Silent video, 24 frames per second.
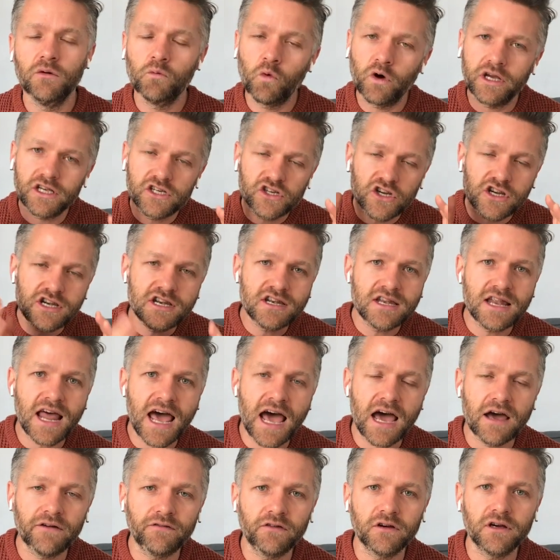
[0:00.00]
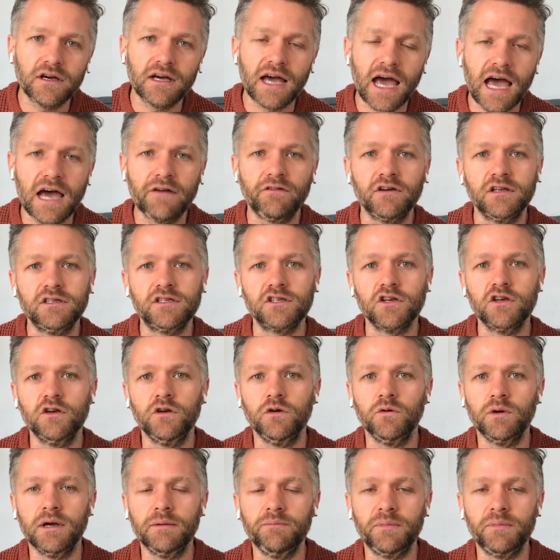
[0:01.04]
What you should never ever do in